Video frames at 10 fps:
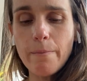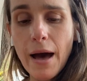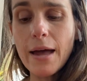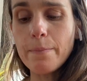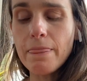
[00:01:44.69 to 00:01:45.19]

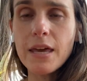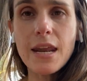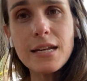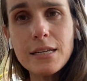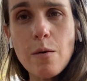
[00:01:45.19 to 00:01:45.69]
But it
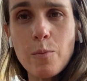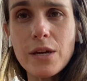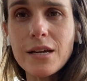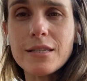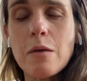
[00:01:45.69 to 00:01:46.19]
ended up
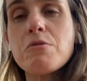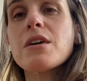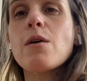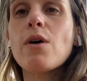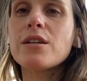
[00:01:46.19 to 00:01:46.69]
being excitement
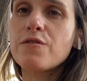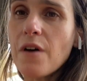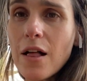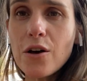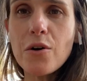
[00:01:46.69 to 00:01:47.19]
that I wanted to
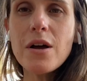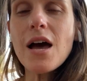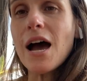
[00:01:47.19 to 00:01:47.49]
follow.